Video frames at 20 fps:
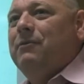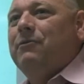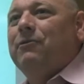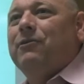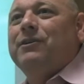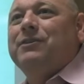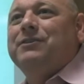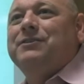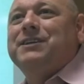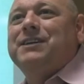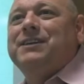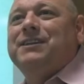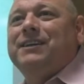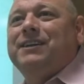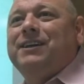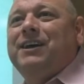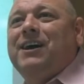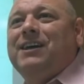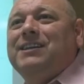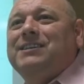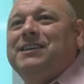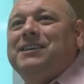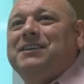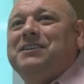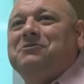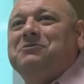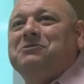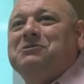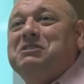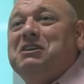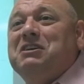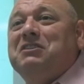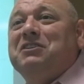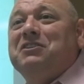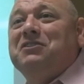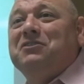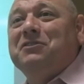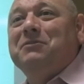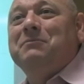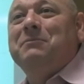And we're going to see that God said there was
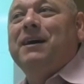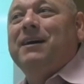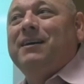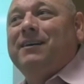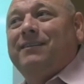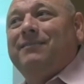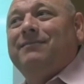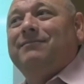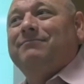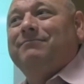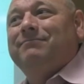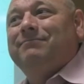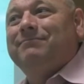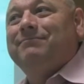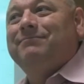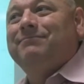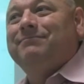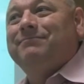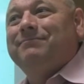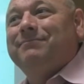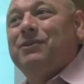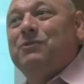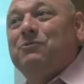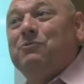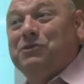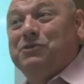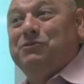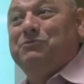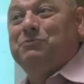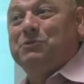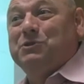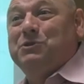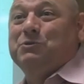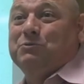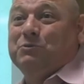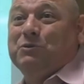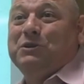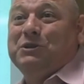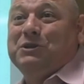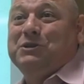nothing good about it, which
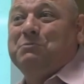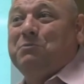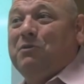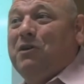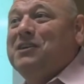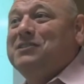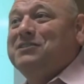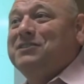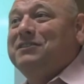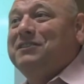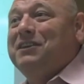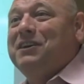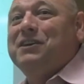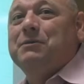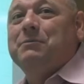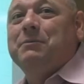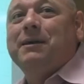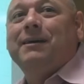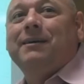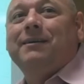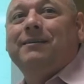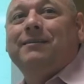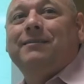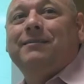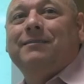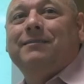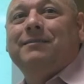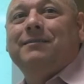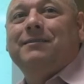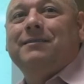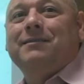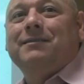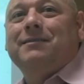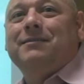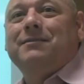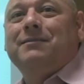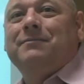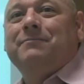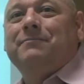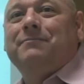was a really surprising thing to me.
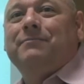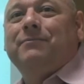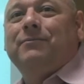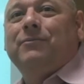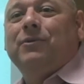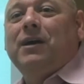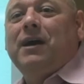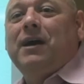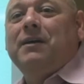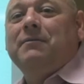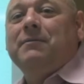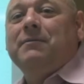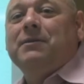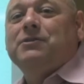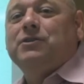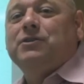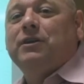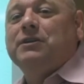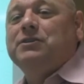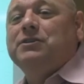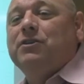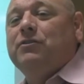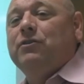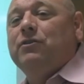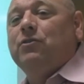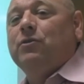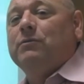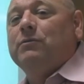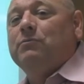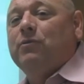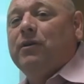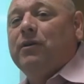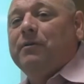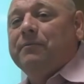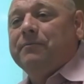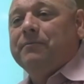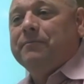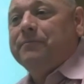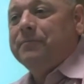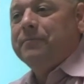Okay? So let's go to the Lord in prayer.
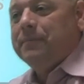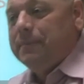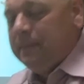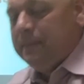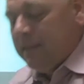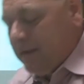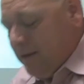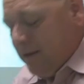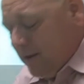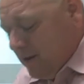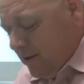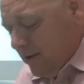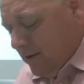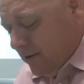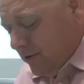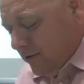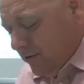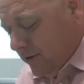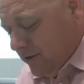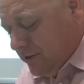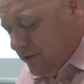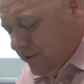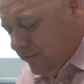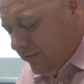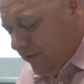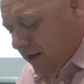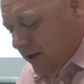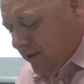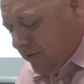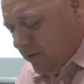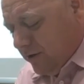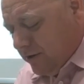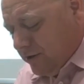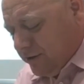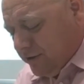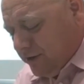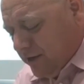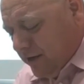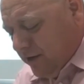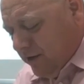Gracious Father, I
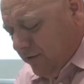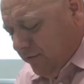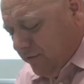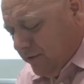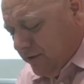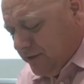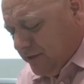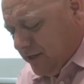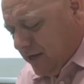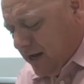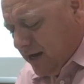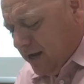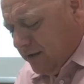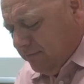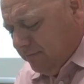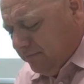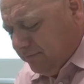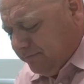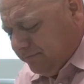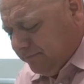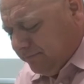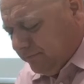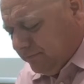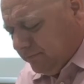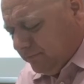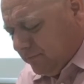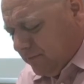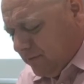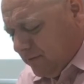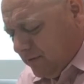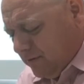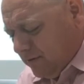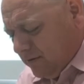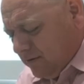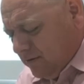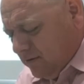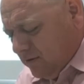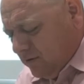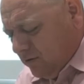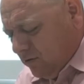just thank you for this time.
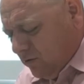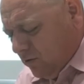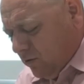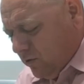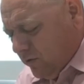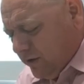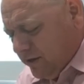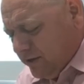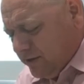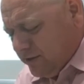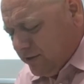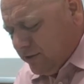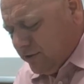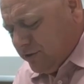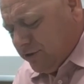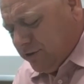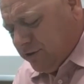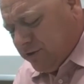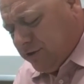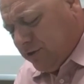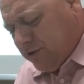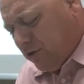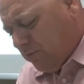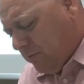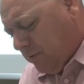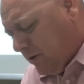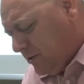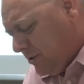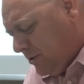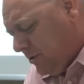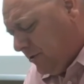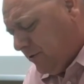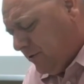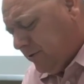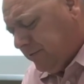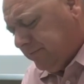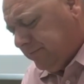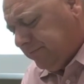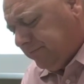Lord, it's, there's just so much here.